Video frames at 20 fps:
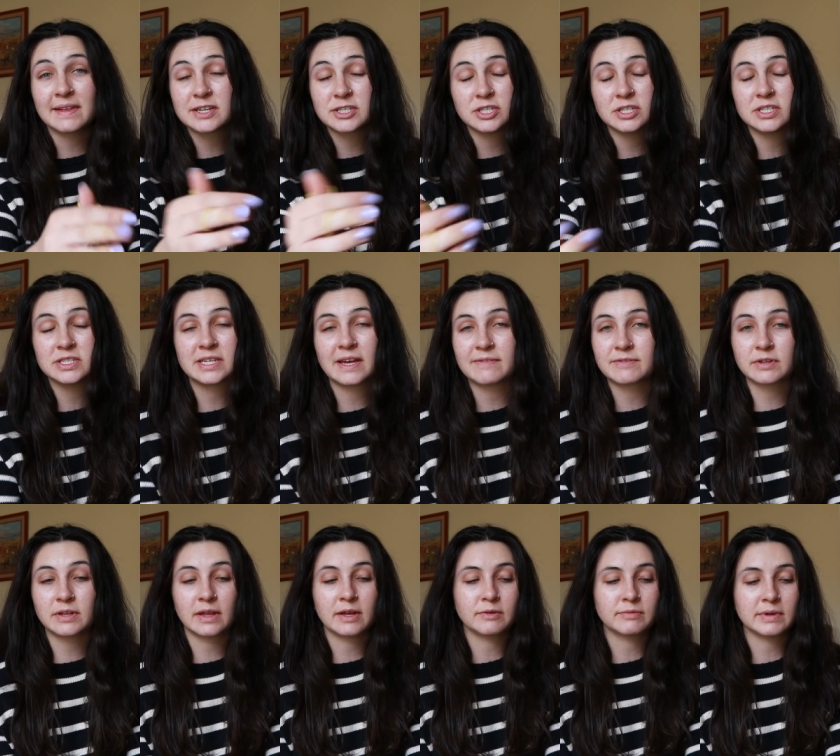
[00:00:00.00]
like she just have
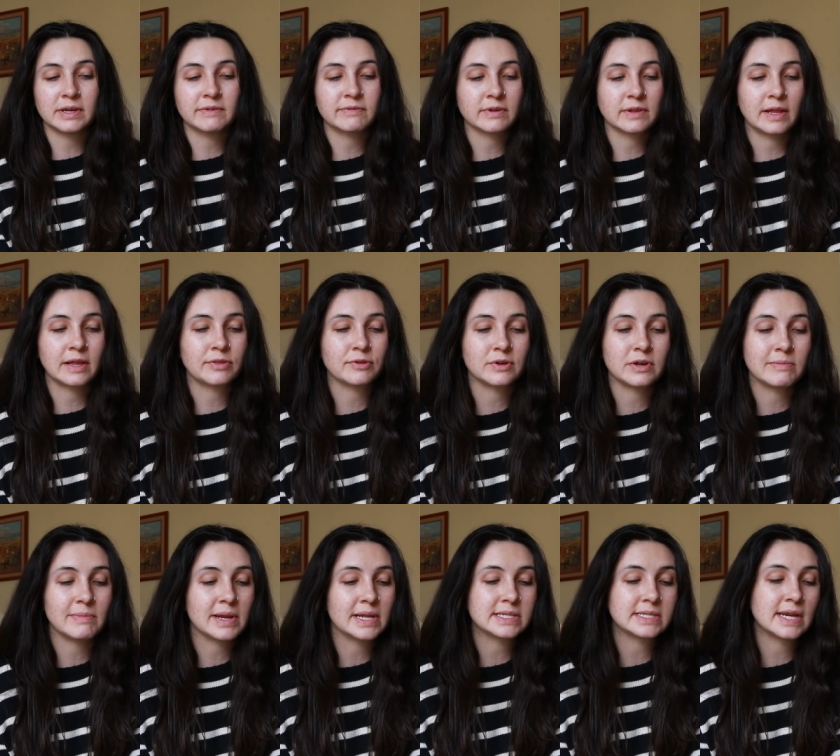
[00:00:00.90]
to like read for like 30
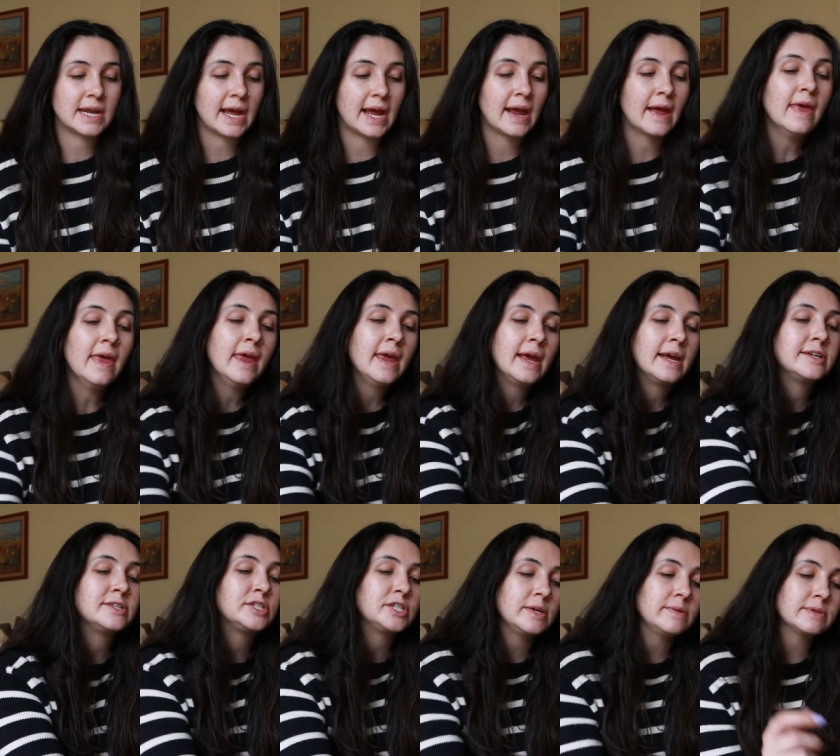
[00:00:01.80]
minutes a day
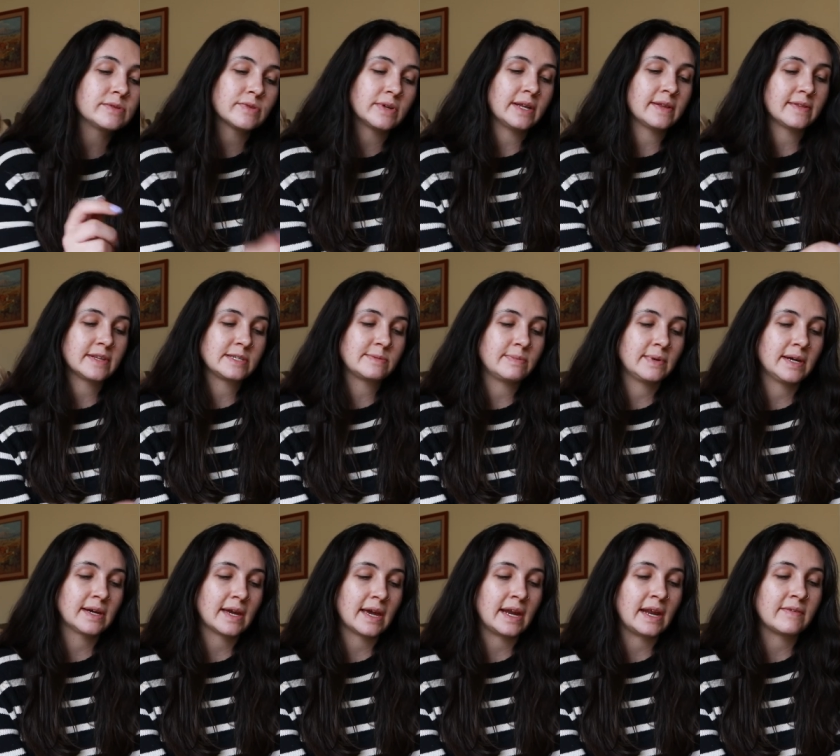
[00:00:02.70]
and she was reading this
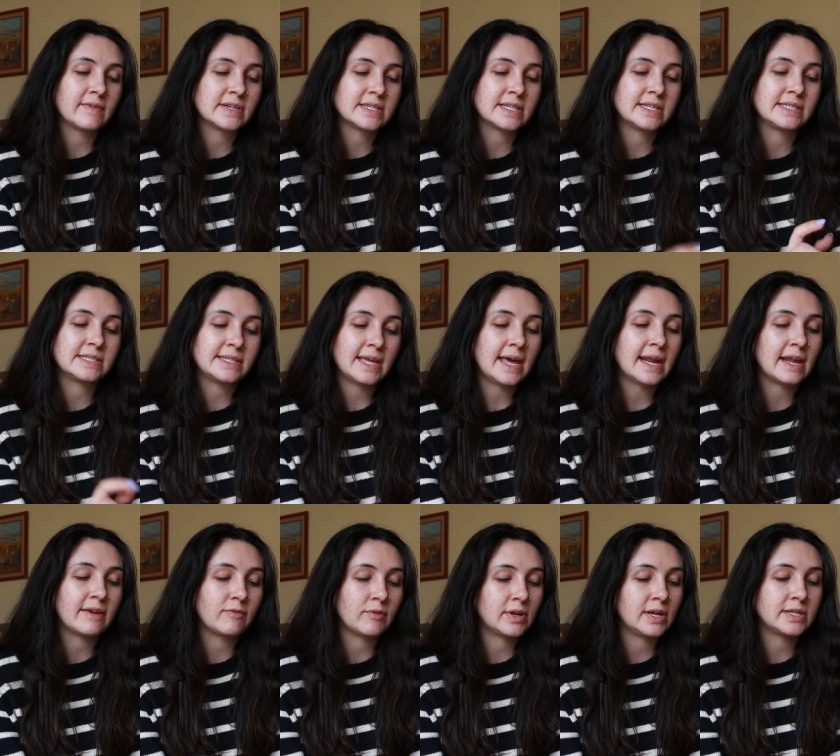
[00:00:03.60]
book and ever since then
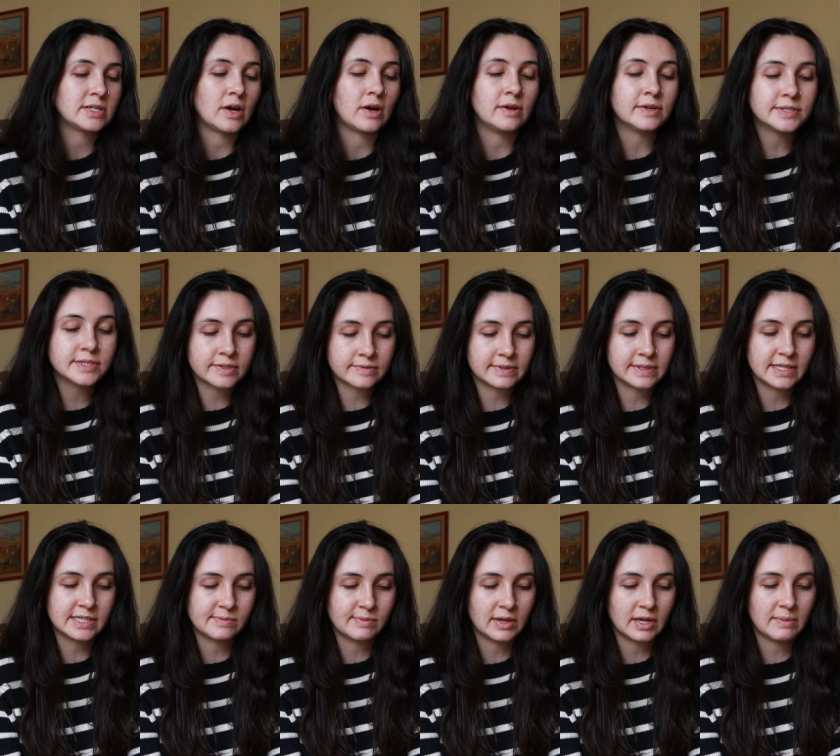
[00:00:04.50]
I've wanted to also read
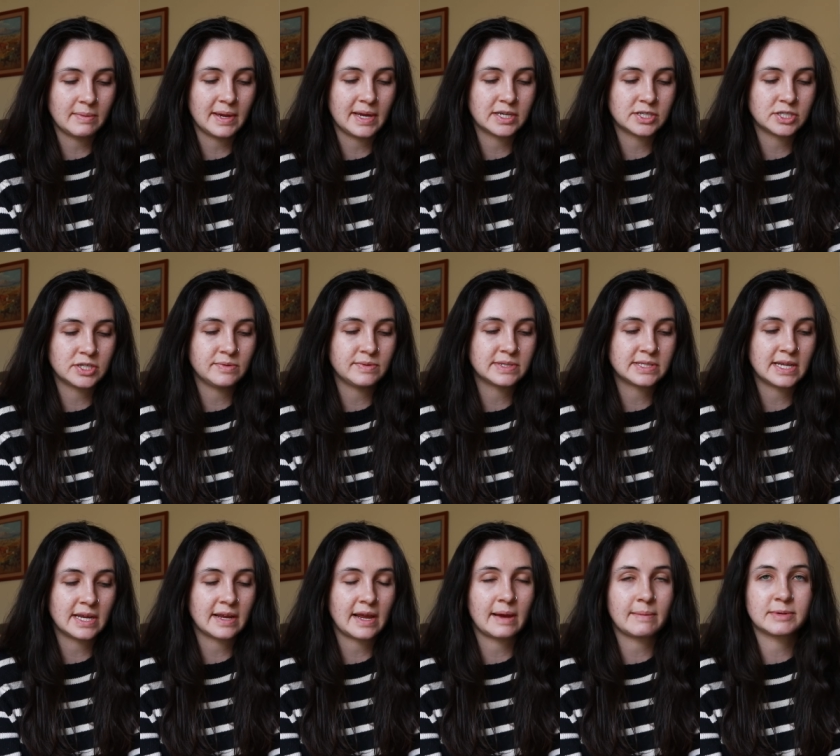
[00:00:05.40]
this book because she was
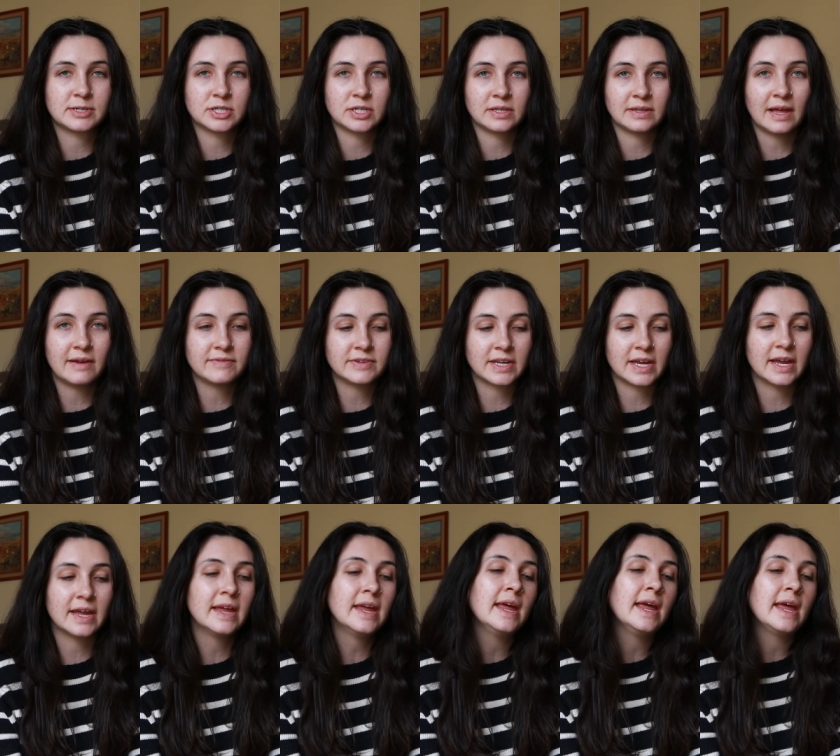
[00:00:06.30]
saying how much she loved
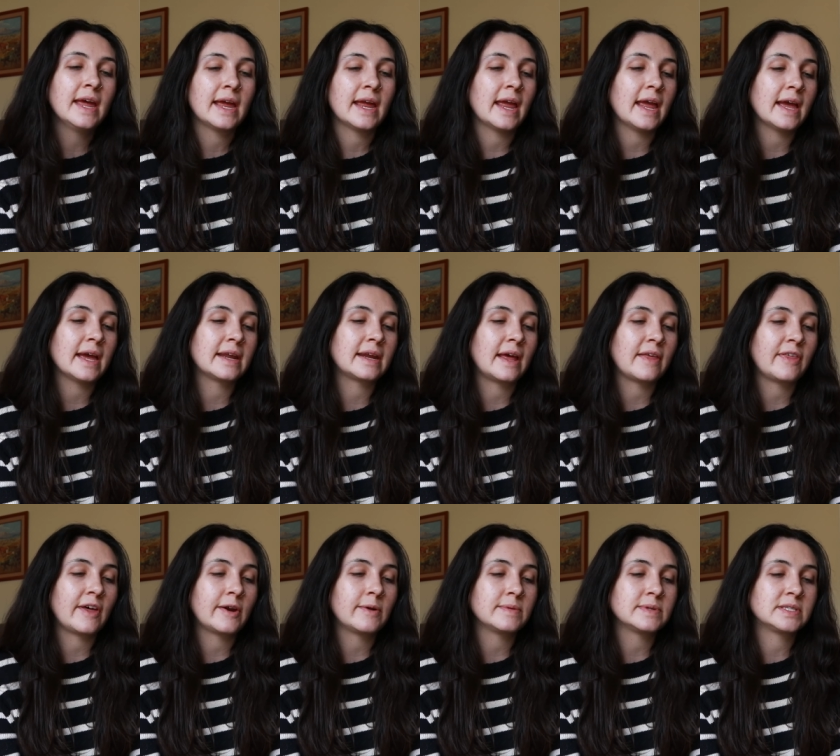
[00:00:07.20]
it and I
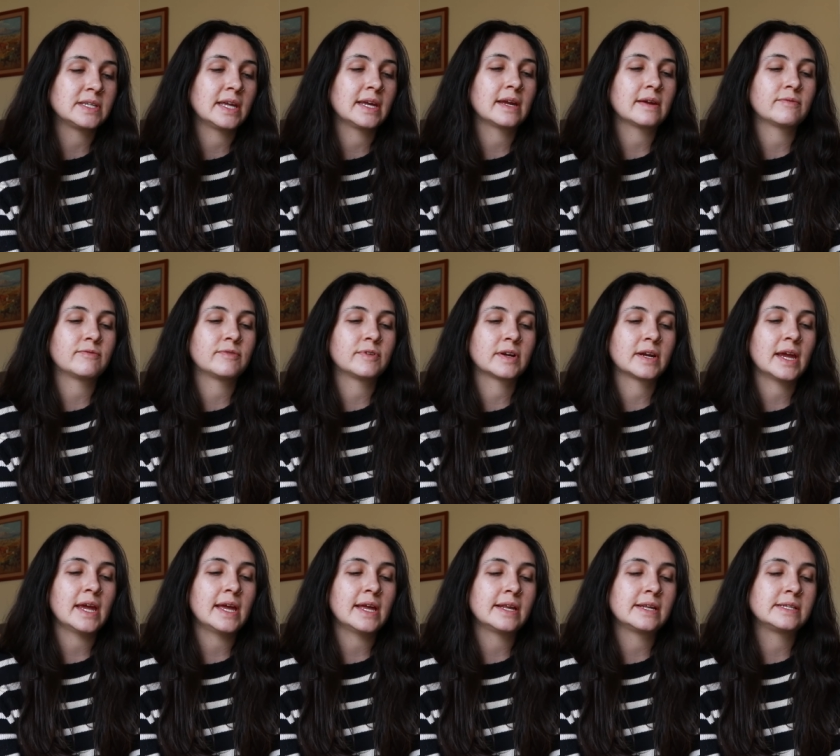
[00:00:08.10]
thought it was like for
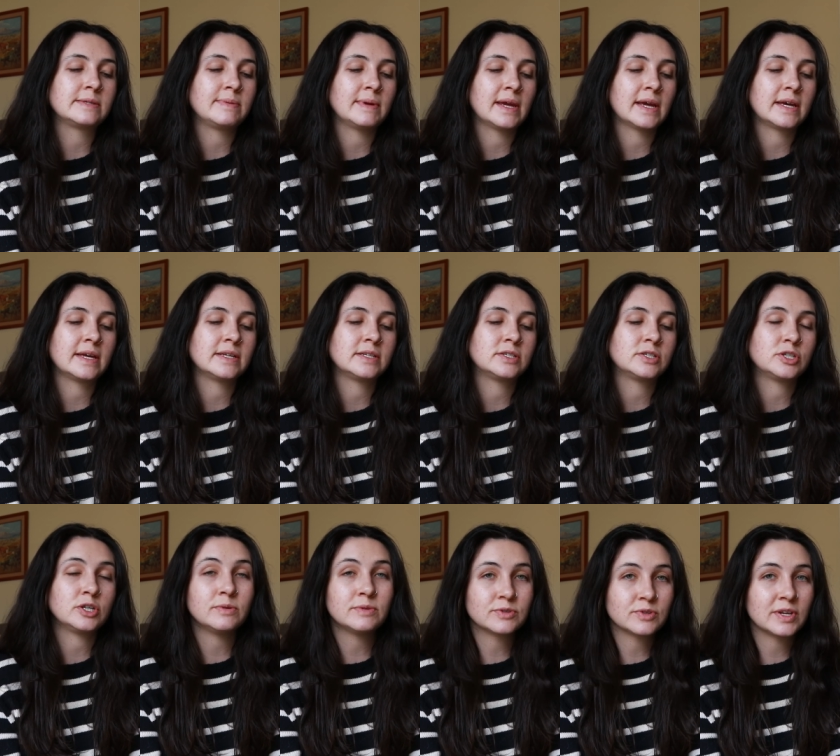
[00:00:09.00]
kids because
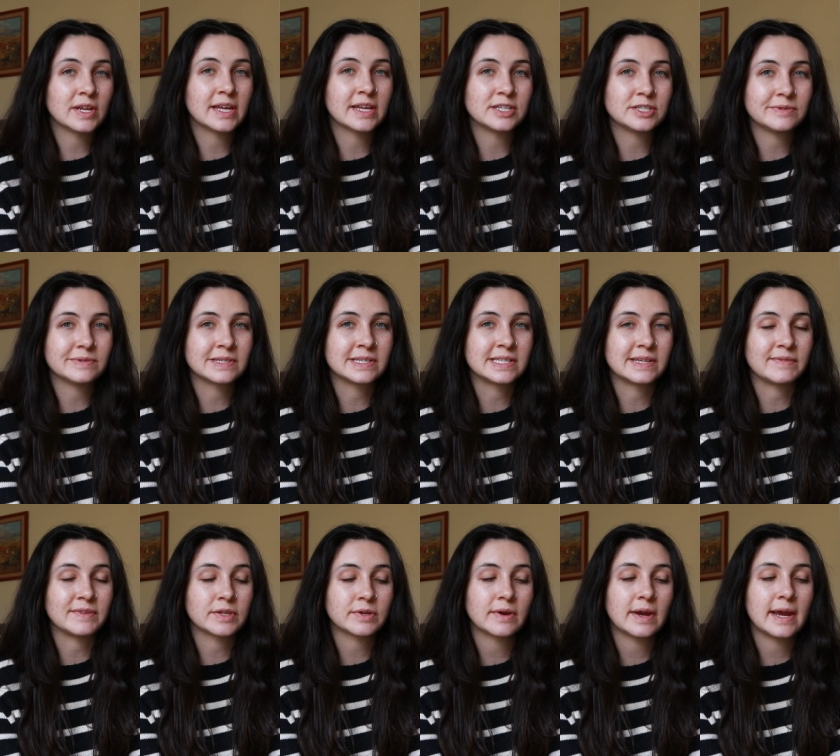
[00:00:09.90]
she was reading it and she was in
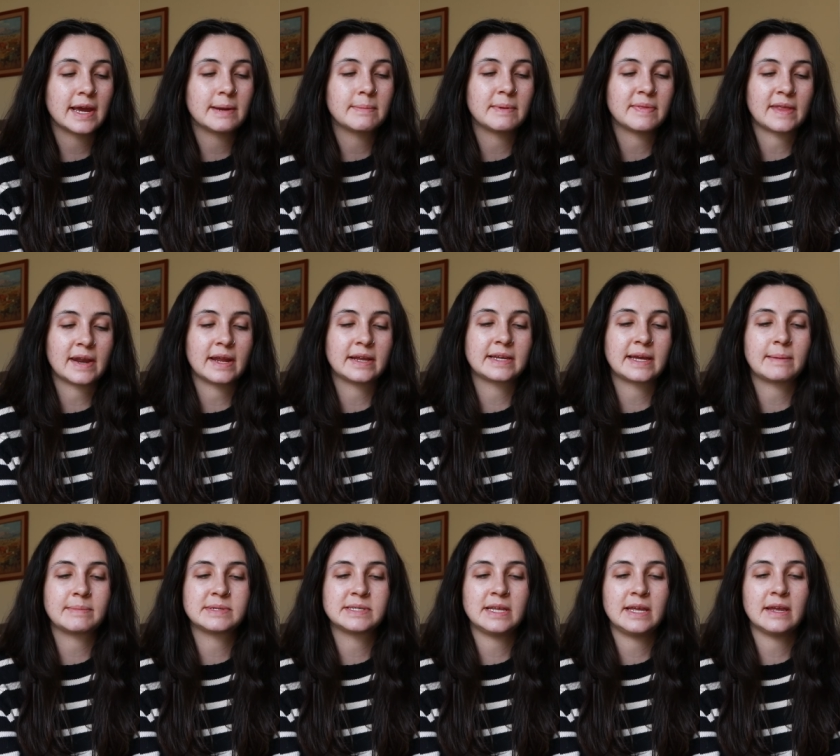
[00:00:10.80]
seventh grade, but then I
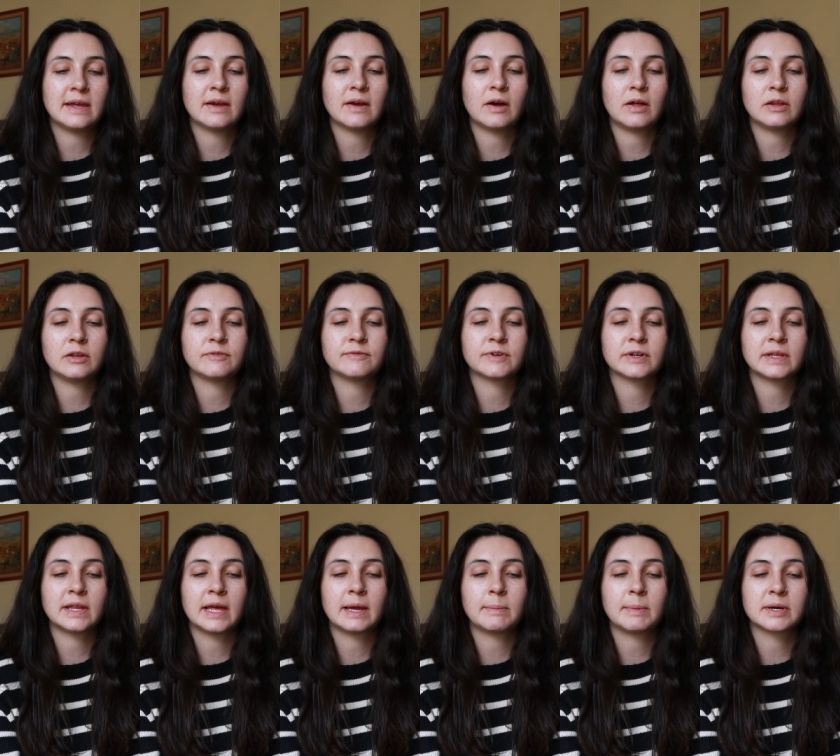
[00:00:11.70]
kept seeing it all over
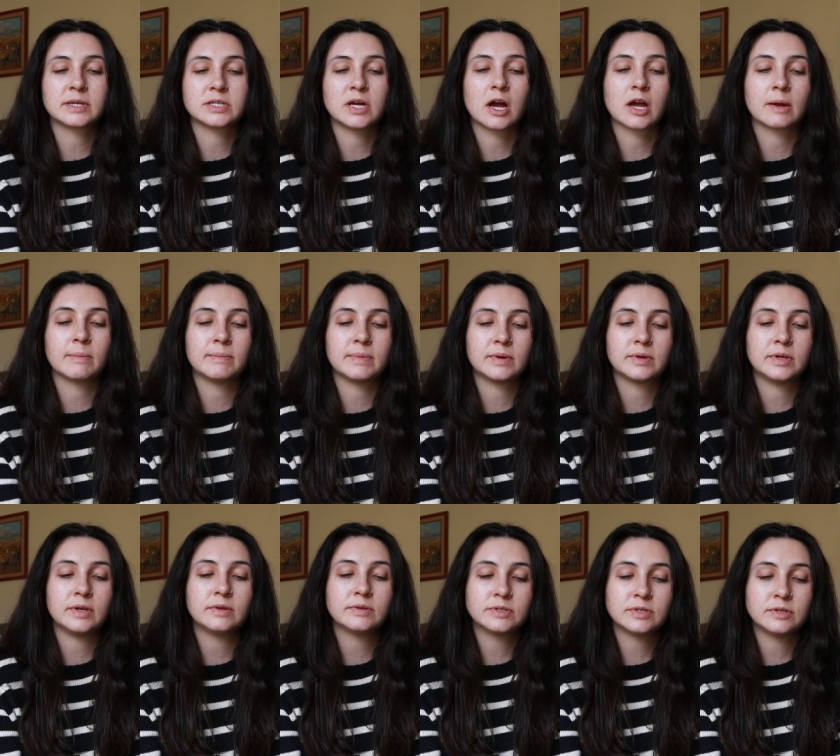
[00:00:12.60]
like BookTok and book
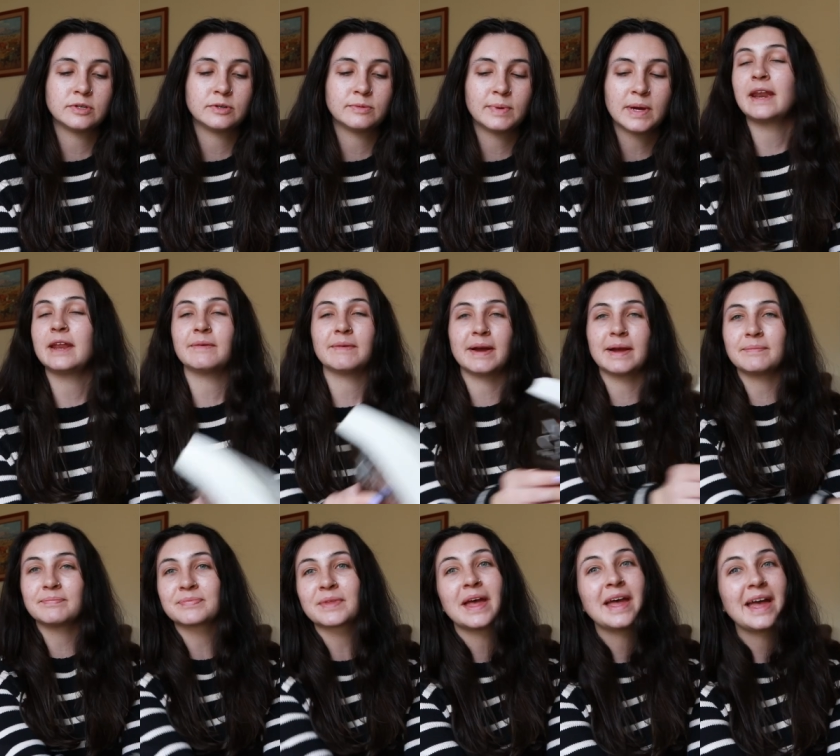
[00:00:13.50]
YouTube. Anyway,